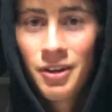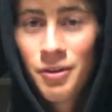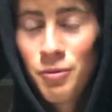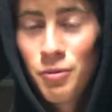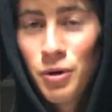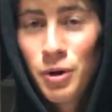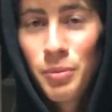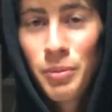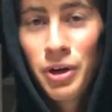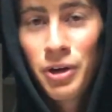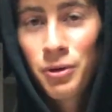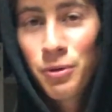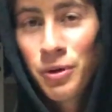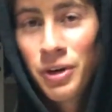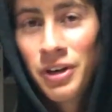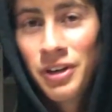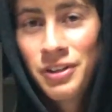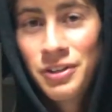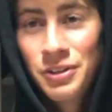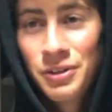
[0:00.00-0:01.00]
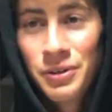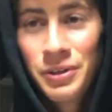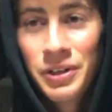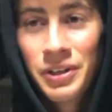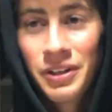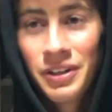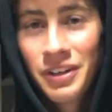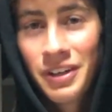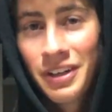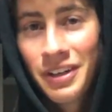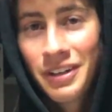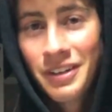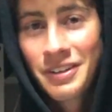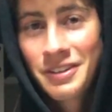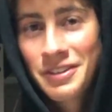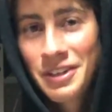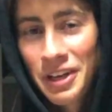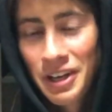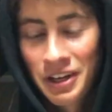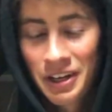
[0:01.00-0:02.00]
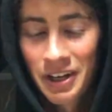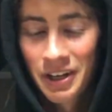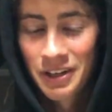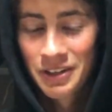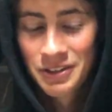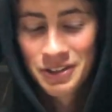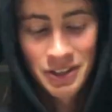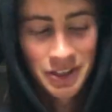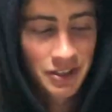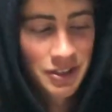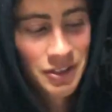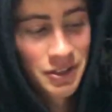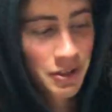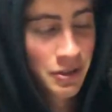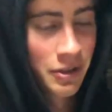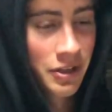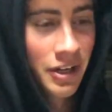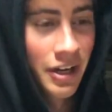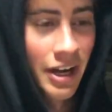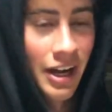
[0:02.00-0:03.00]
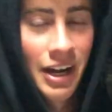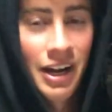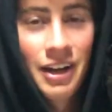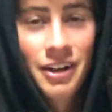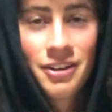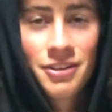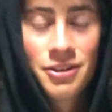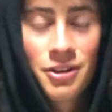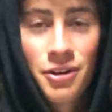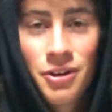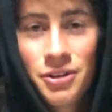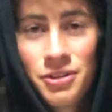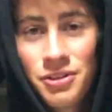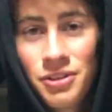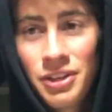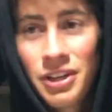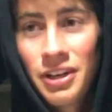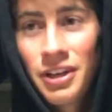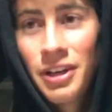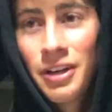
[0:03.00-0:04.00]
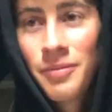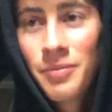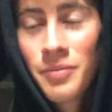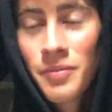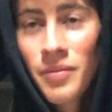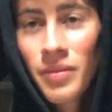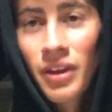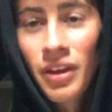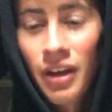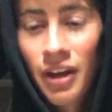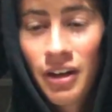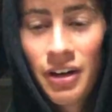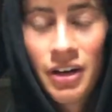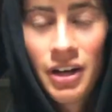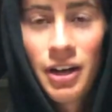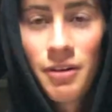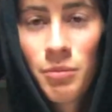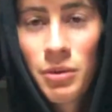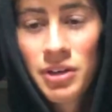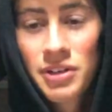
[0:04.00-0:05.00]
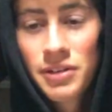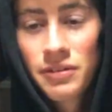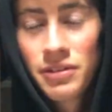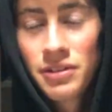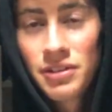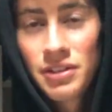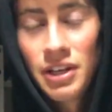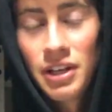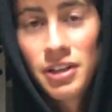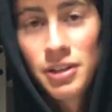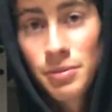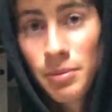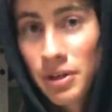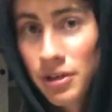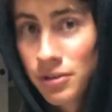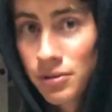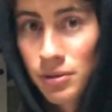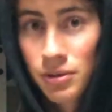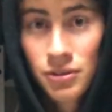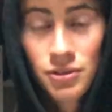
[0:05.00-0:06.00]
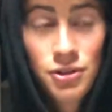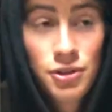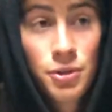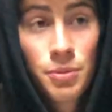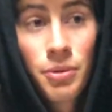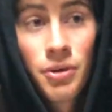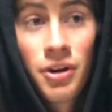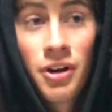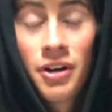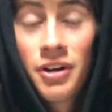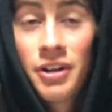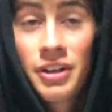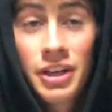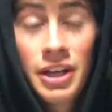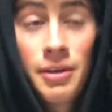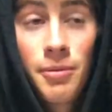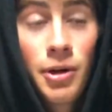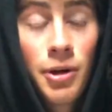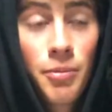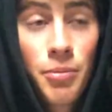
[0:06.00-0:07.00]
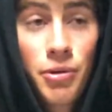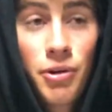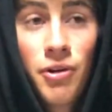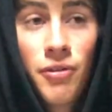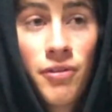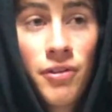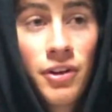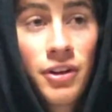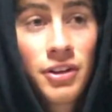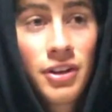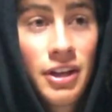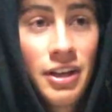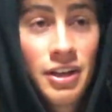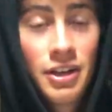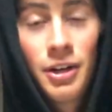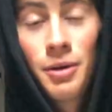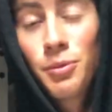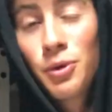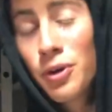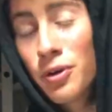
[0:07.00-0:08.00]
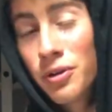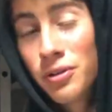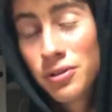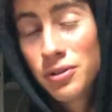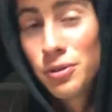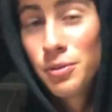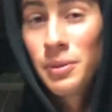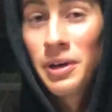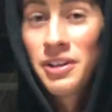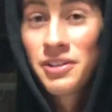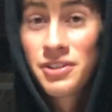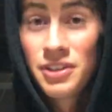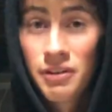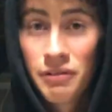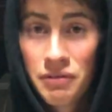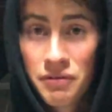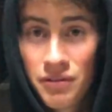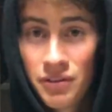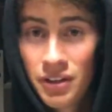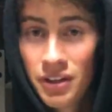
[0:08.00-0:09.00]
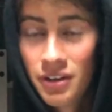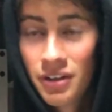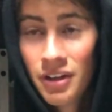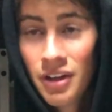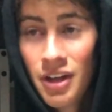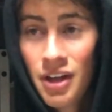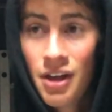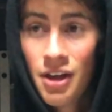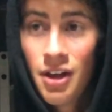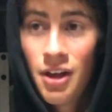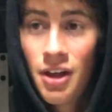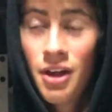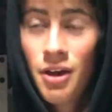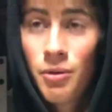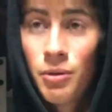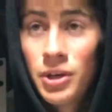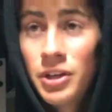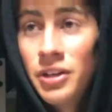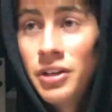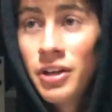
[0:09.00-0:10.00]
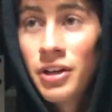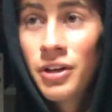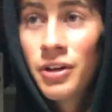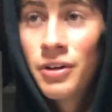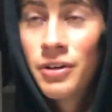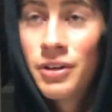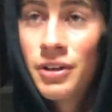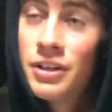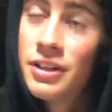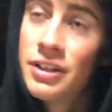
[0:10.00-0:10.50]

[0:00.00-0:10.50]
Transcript: What better way to do it than take out a 60-degree and hack as hard as you can. I didn't have much of a stance, but I swung super hard and it came out perfect. Ended up going to about 7 feet. What do you know?